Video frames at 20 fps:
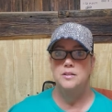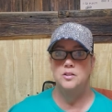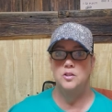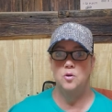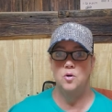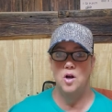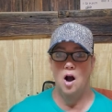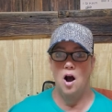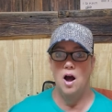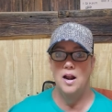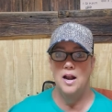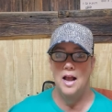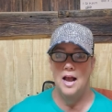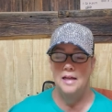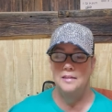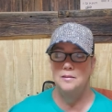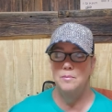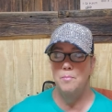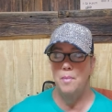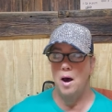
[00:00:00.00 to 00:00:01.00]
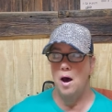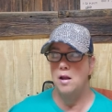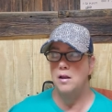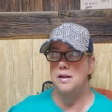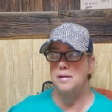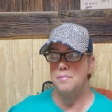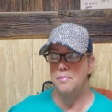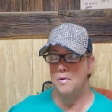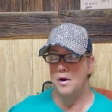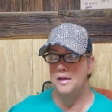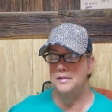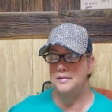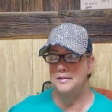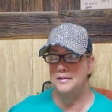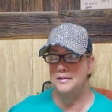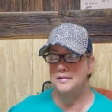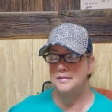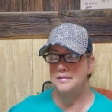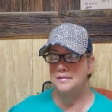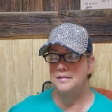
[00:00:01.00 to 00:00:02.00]
So God has a bodily
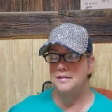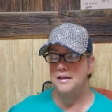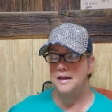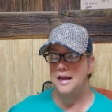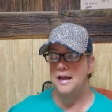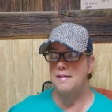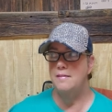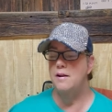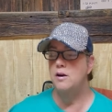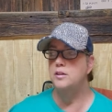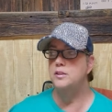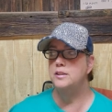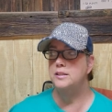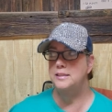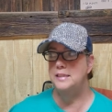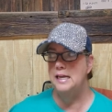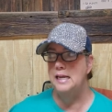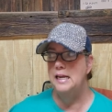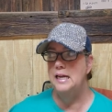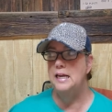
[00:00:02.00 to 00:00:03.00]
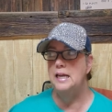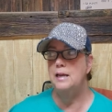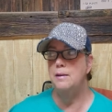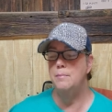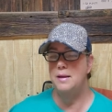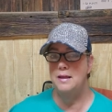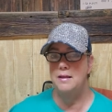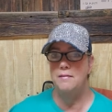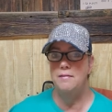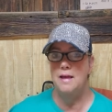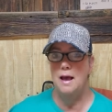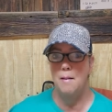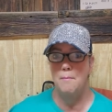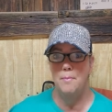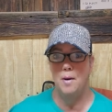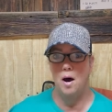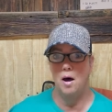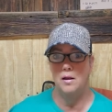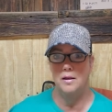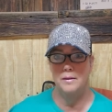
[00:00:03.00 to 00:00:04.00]
presence, and they're seeing him in that
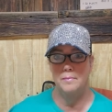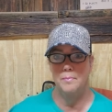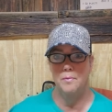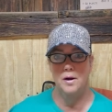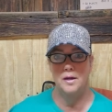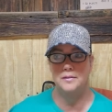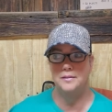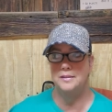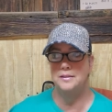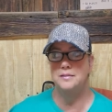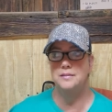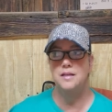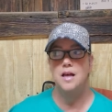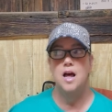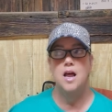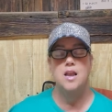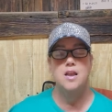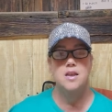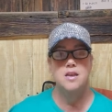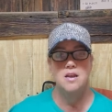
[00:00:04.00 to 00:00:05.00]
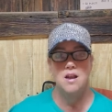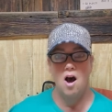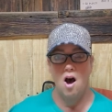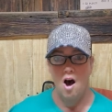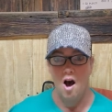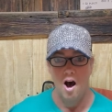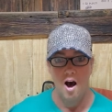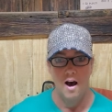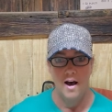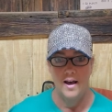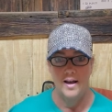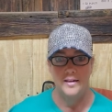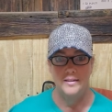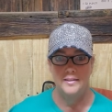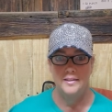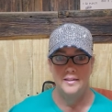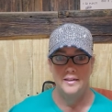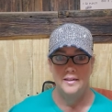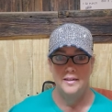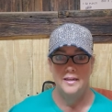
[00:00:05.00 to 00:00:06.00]
bodily presence, not
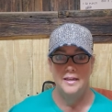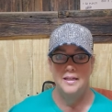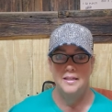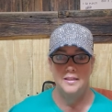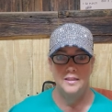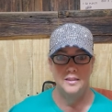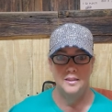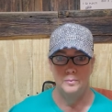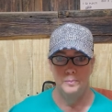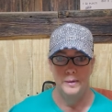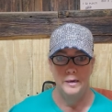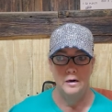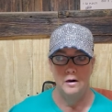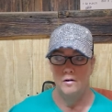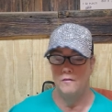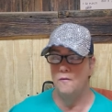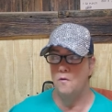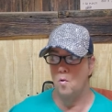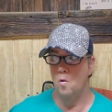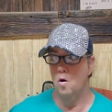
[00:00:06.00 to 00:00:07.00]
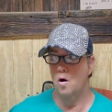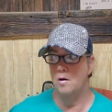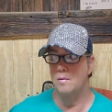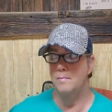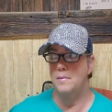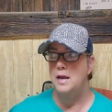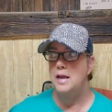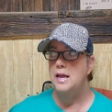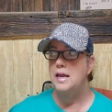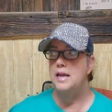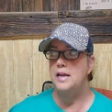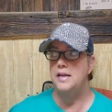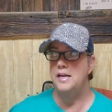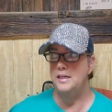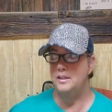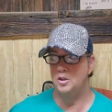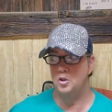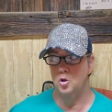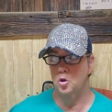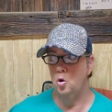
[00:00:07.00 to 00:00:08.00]
in the spirit form in
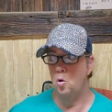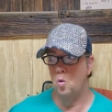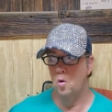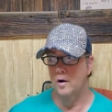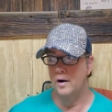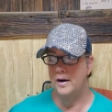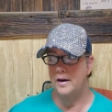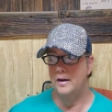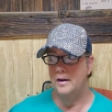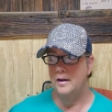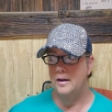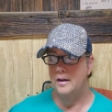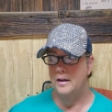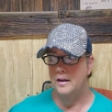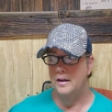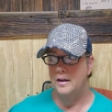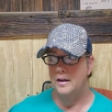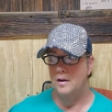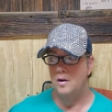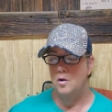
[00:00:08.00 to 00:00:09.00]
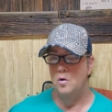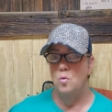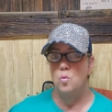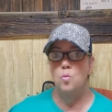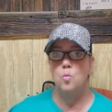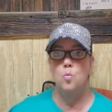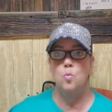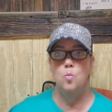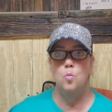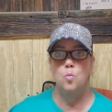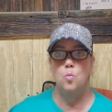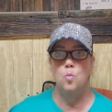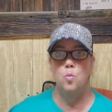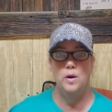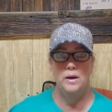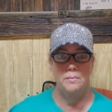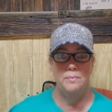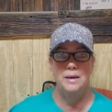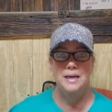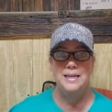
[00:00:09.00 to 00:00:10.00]
his glory. No.
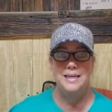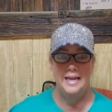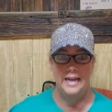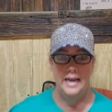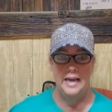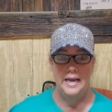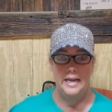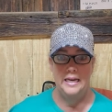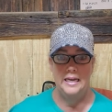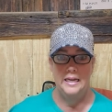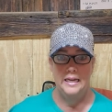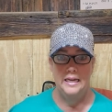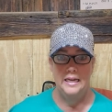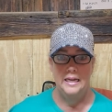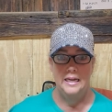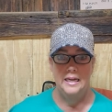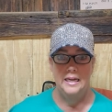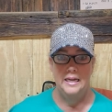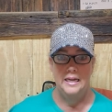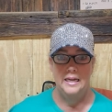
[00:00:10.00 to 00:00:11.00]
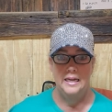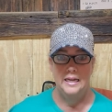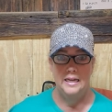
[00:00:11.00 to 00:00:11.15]
We'd be dead. Yes.